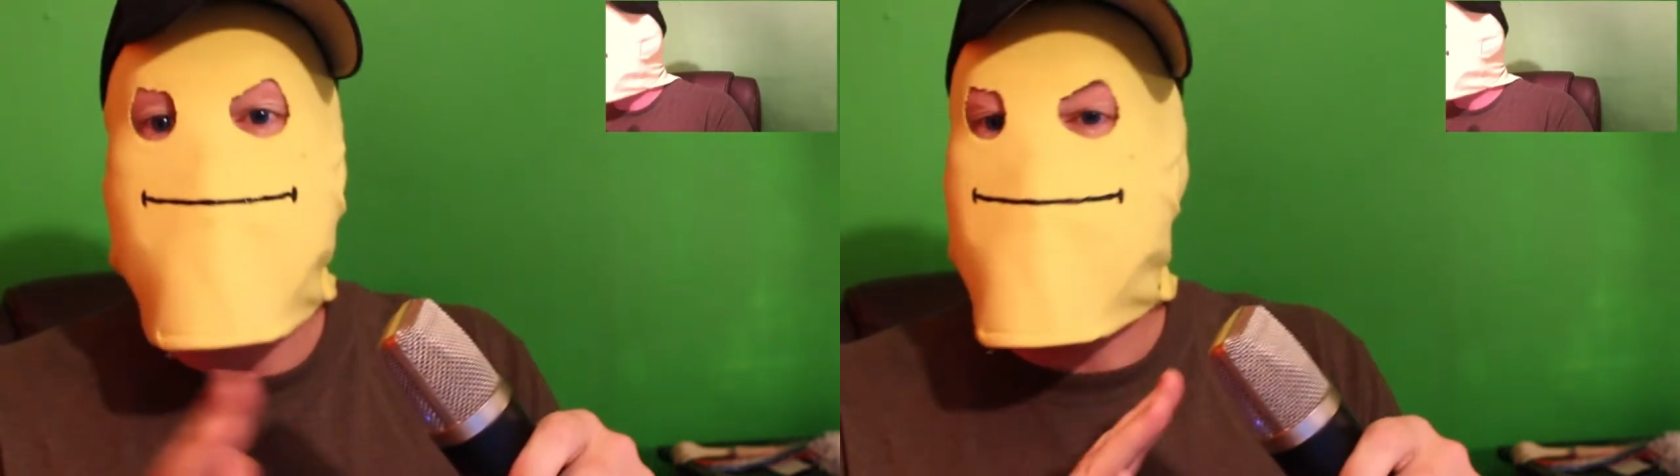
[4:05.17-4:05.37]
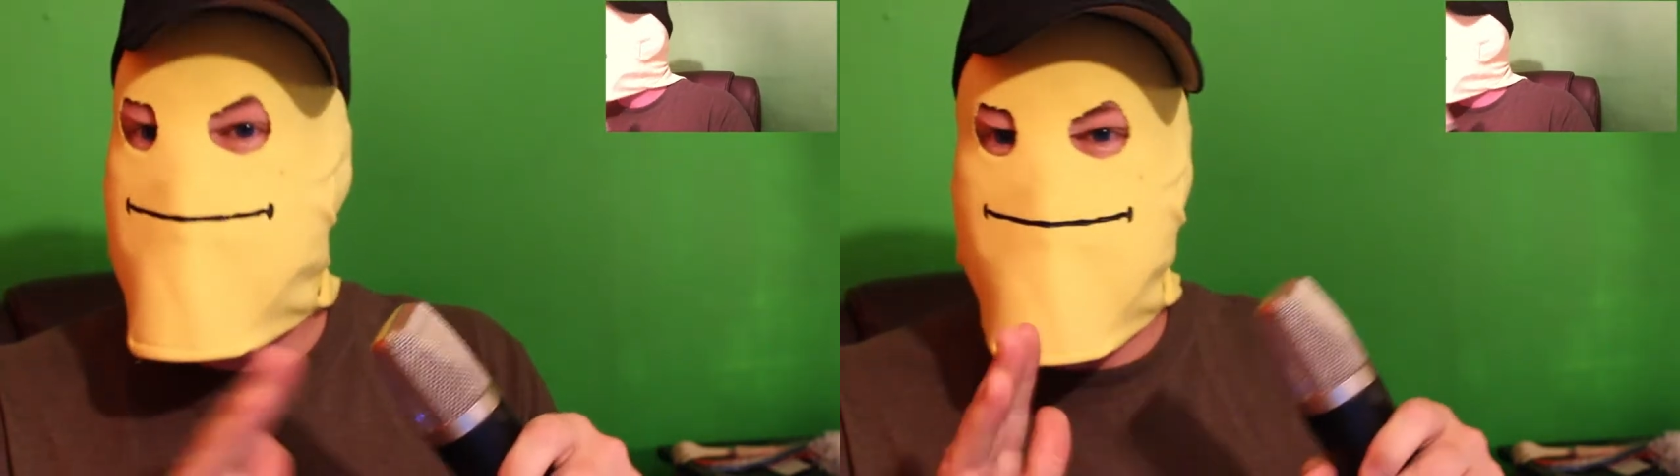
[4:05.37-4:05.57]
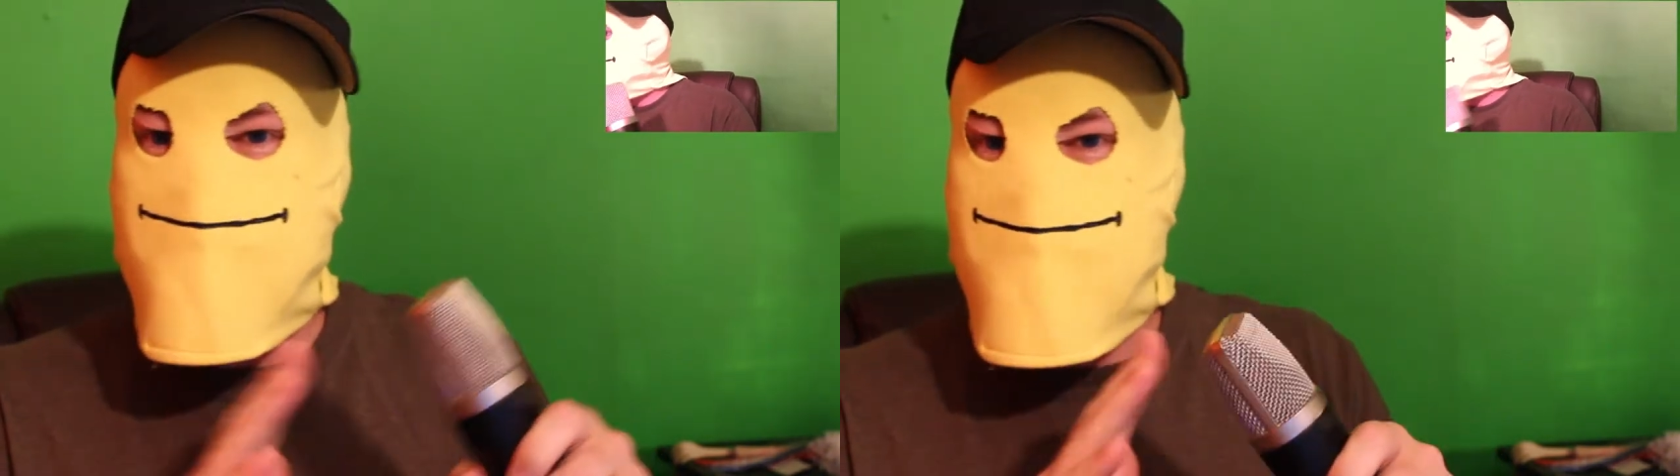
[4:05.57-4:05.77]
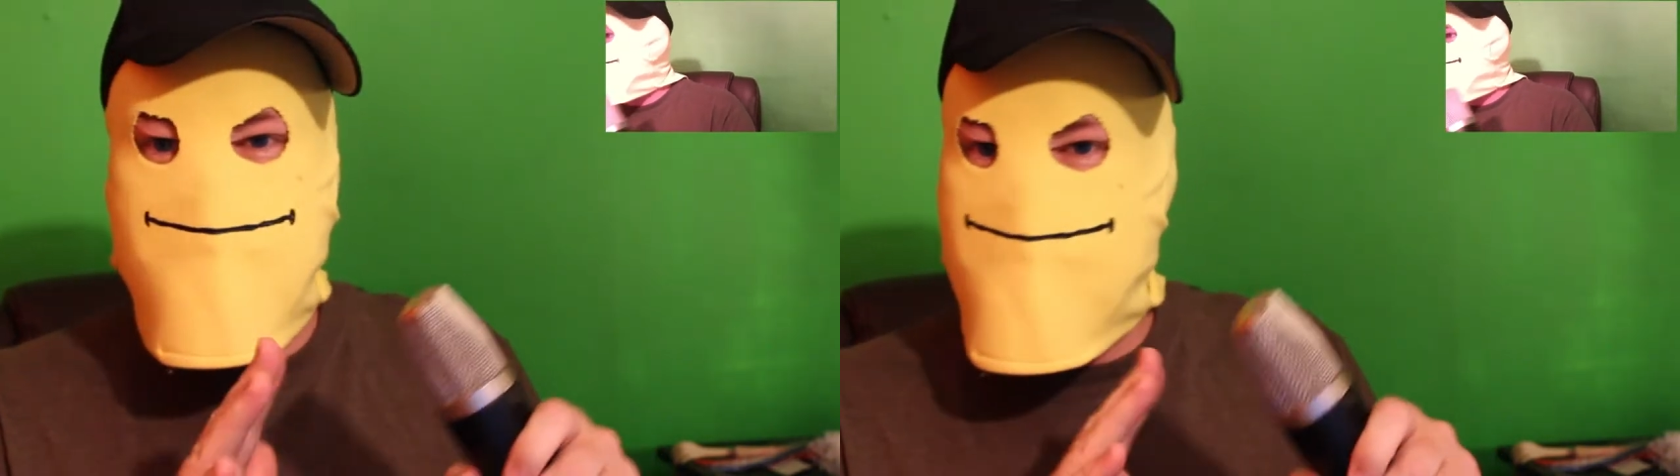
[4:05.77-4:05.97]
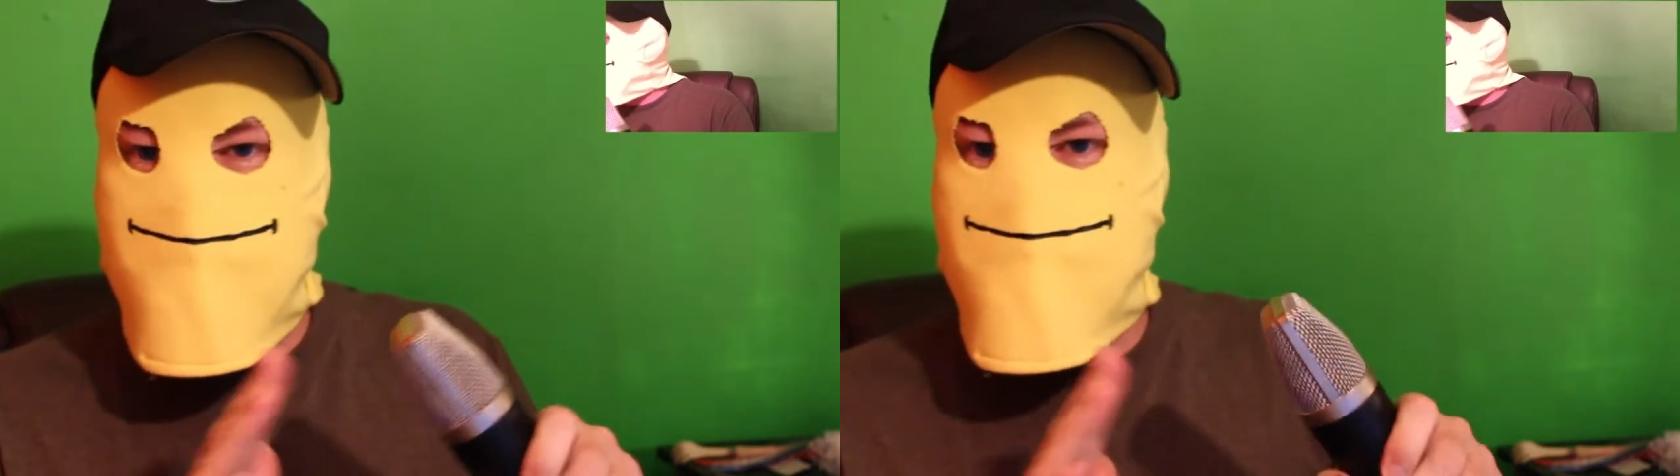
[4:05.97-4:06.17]
because it
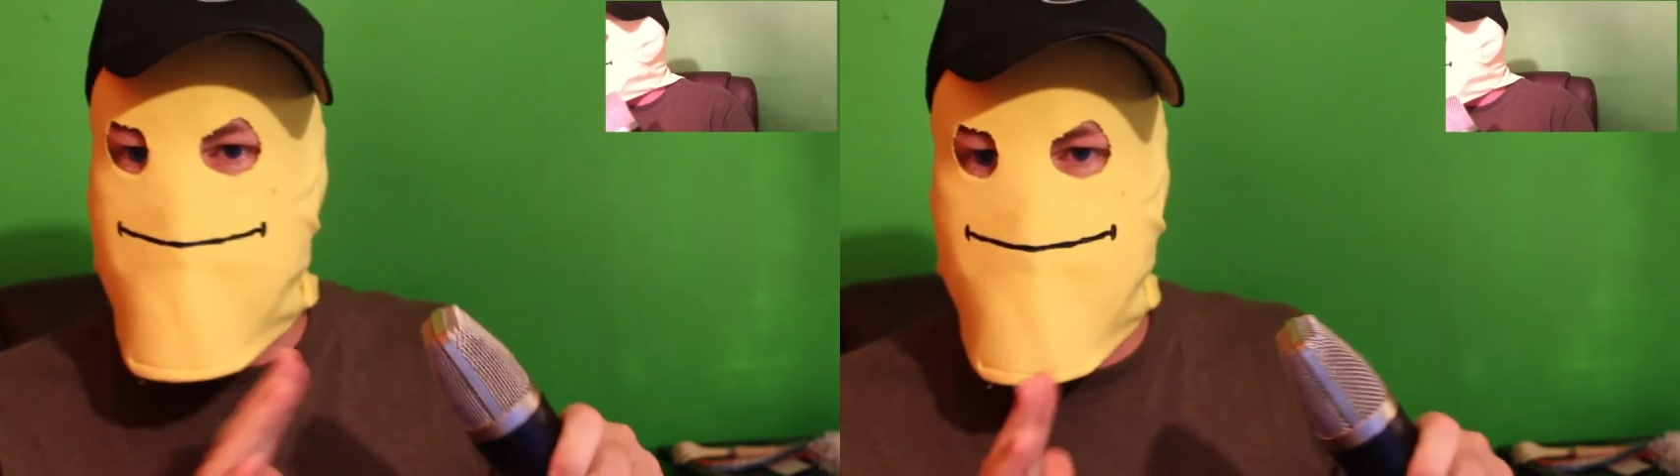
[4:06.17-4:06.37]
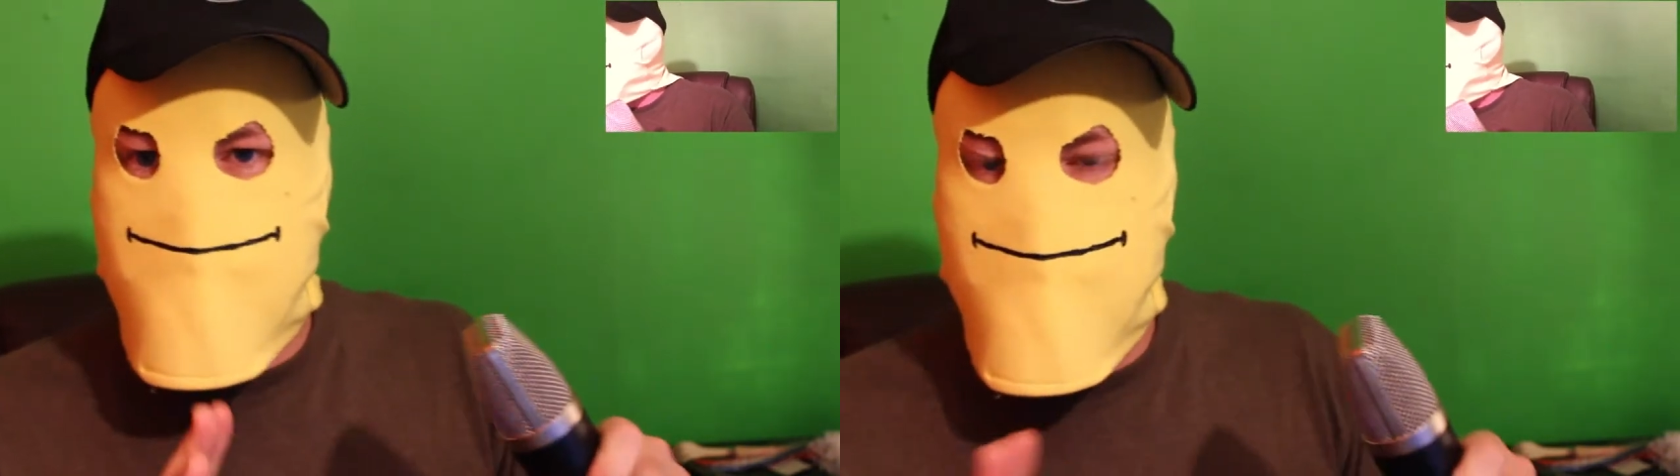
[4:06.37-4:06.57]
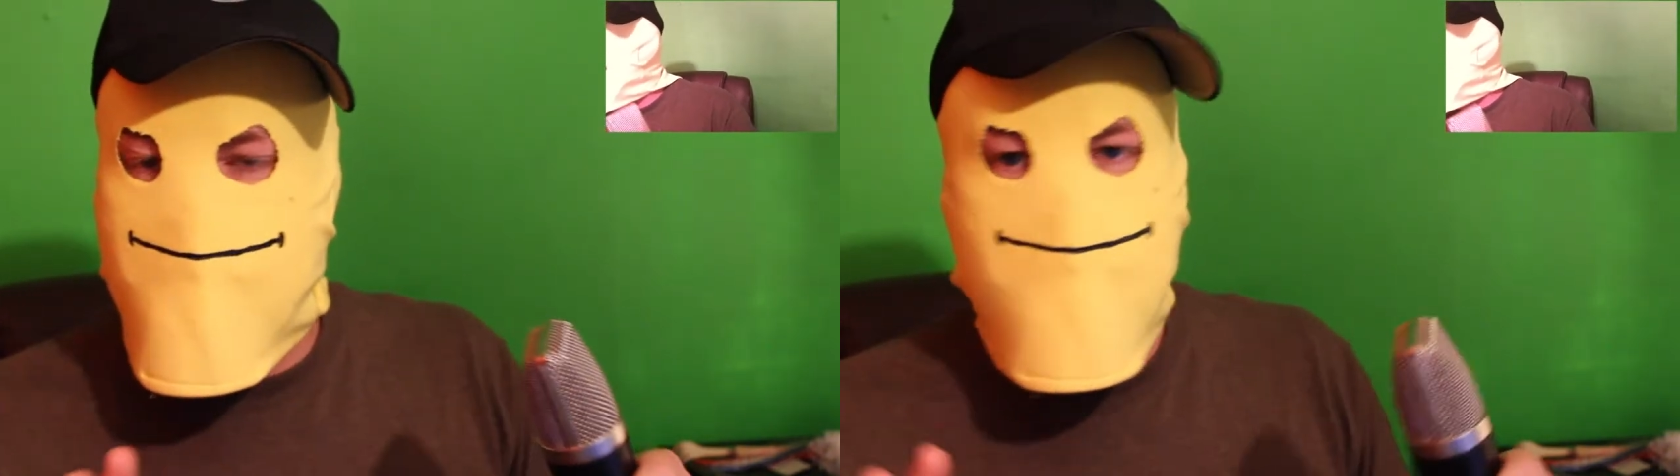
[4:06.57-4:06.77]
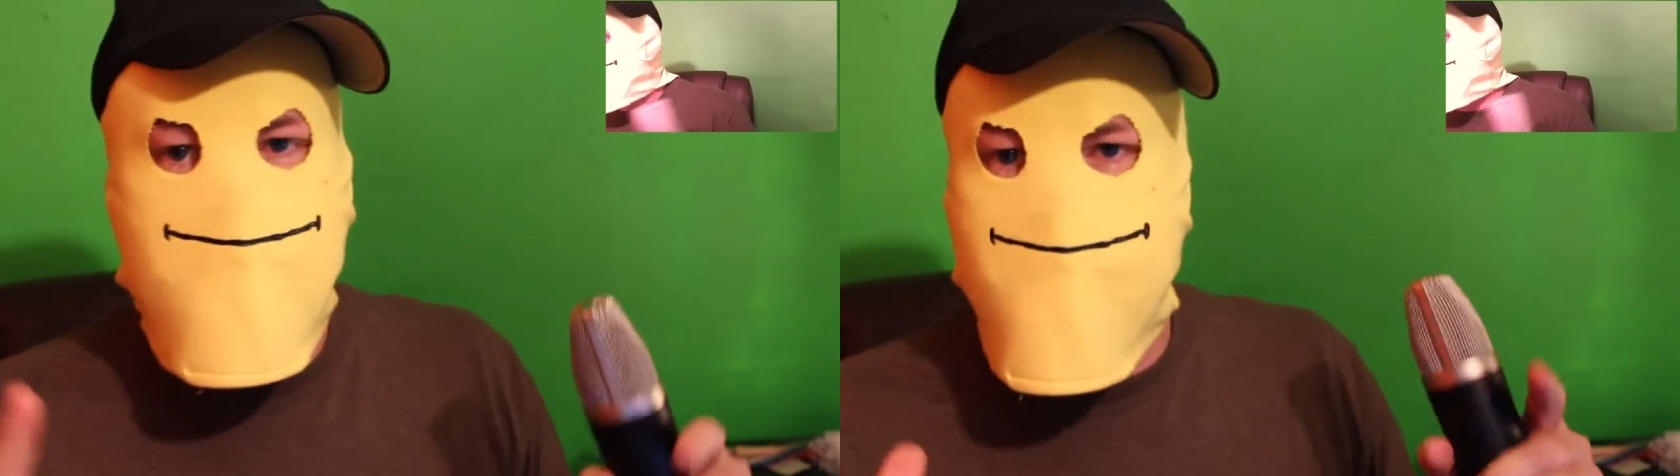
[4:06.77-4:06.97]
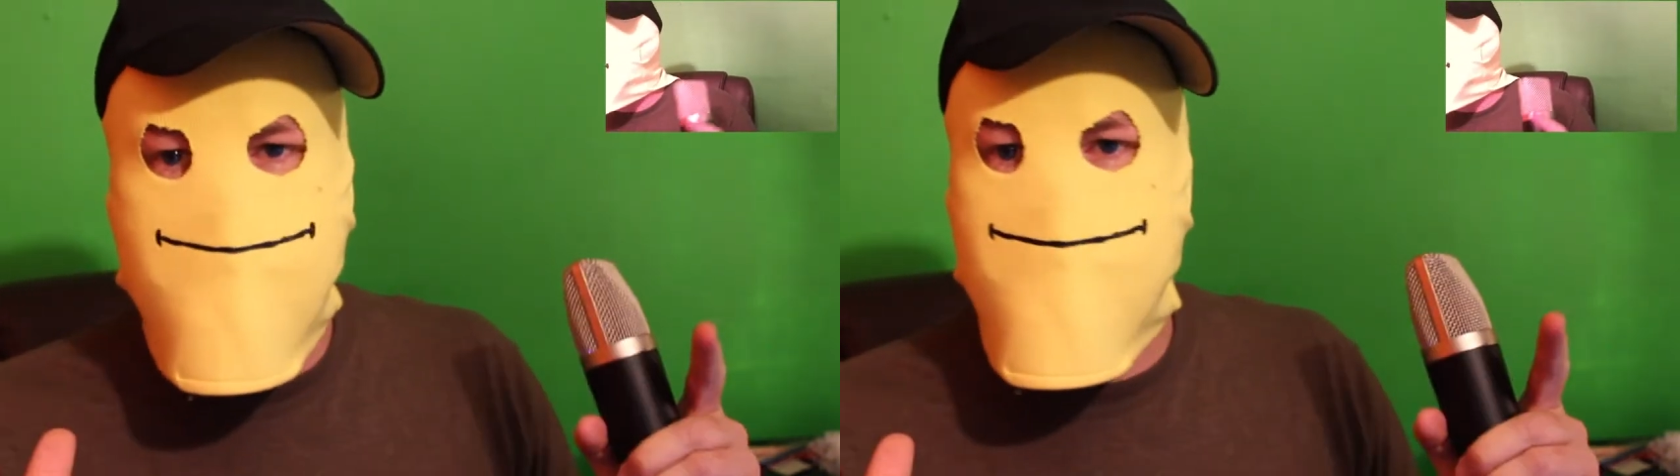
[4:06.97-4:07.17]
gives this real scruff and
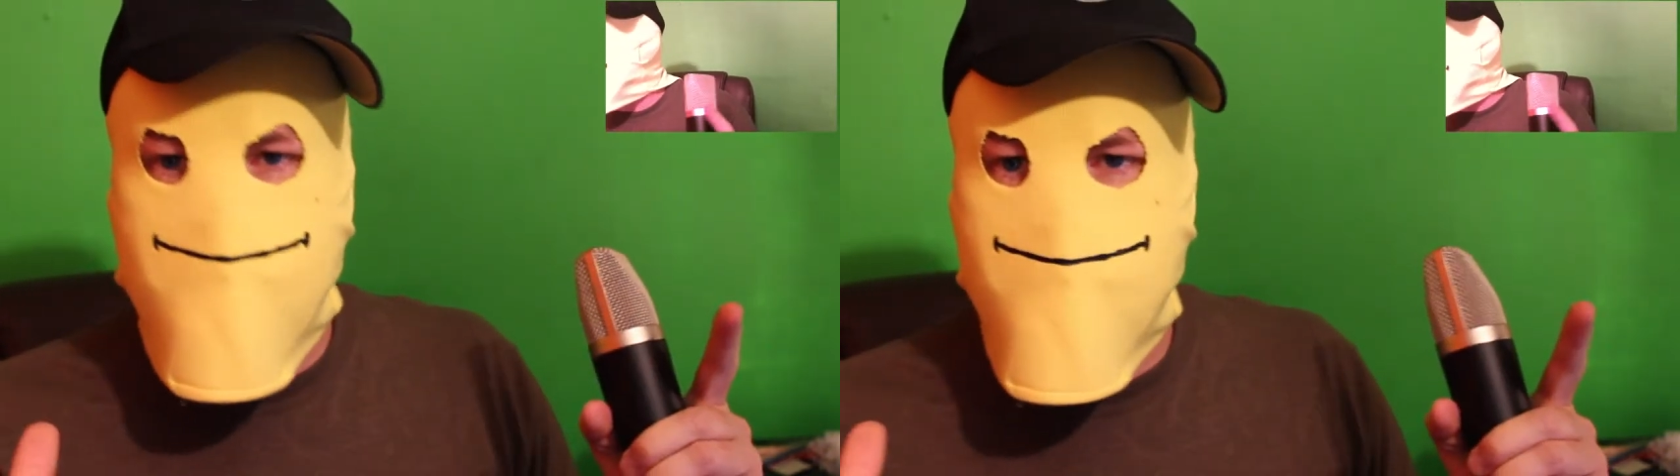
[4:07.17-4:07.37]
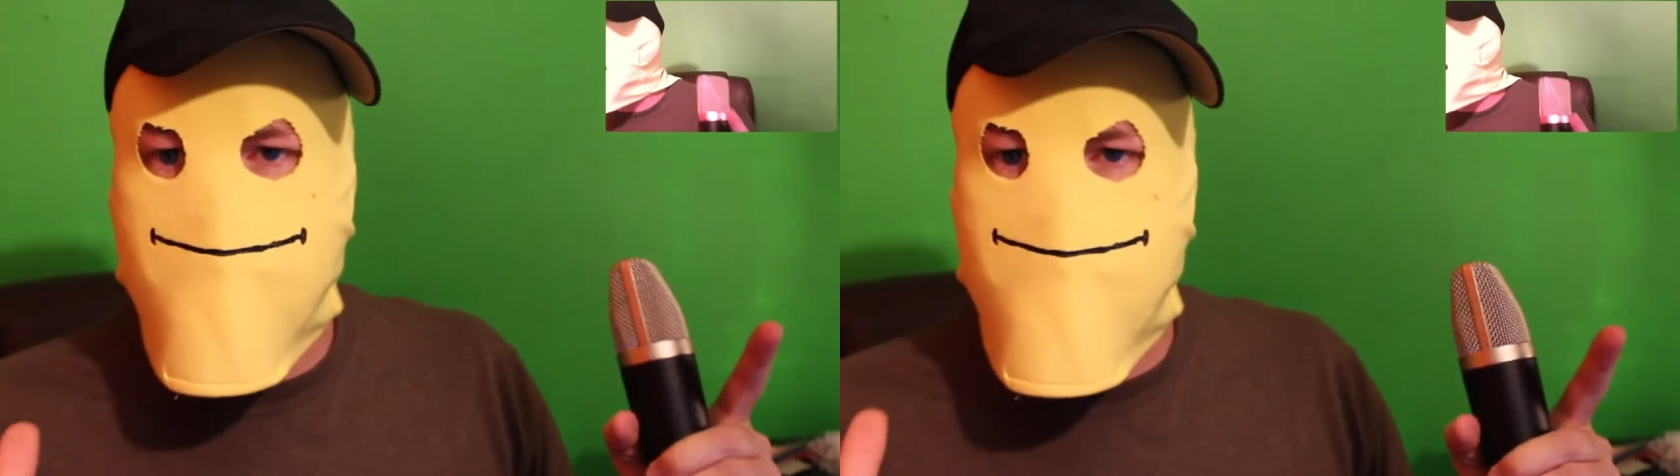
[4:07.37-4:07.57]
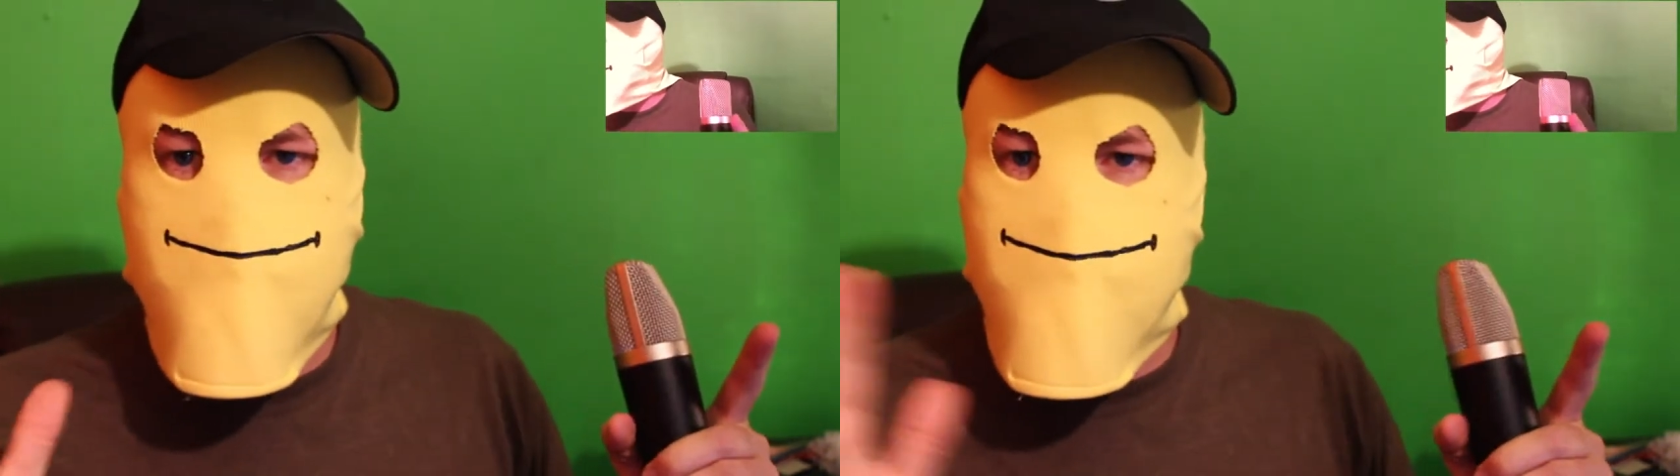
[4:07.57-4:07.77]
it's just horrible.